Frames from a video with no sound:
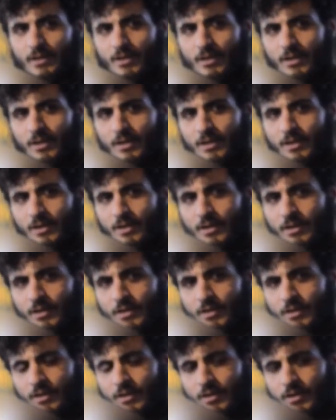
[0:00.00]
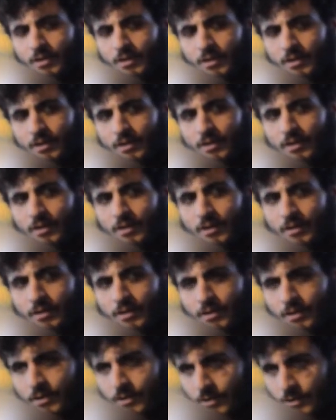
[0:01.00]

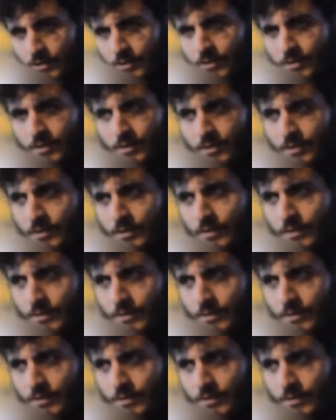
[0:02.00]
[no speech]